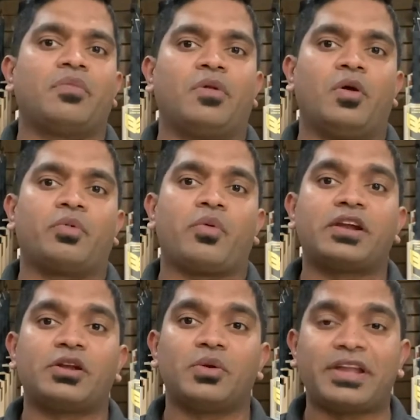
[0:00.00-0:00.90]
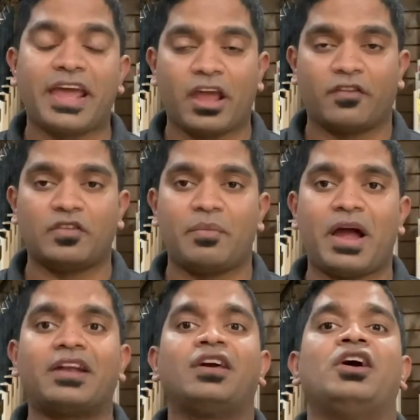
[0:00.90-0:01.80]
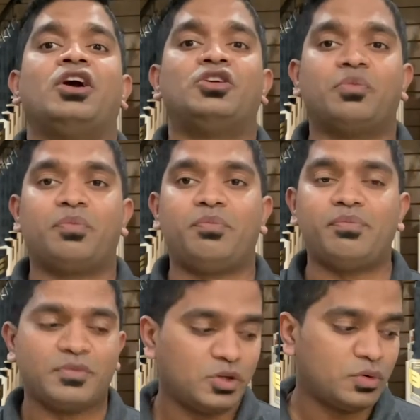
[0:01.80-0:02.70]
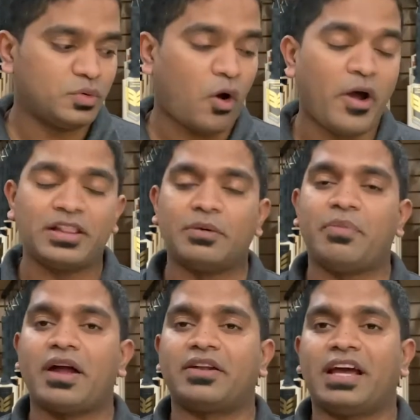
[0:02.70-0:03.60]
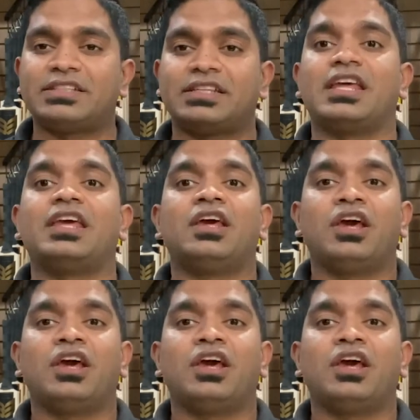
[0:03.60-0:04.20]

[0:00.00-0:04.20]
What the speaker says: Now, provided you take care of the bat, you oil the bat nicely,